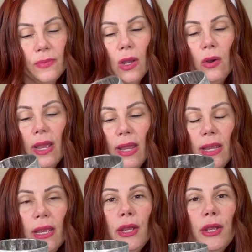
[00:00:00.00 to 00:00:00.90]
Okay,
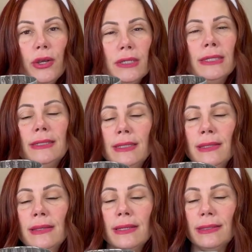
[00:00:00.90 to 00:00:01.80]
here's
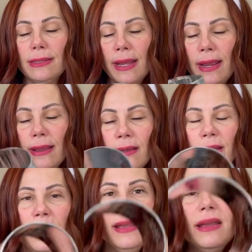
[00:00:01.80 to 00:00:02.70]
this thing.
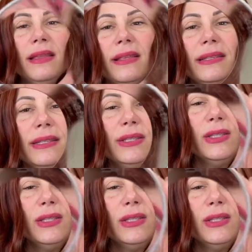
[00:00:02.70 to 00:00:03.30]
This is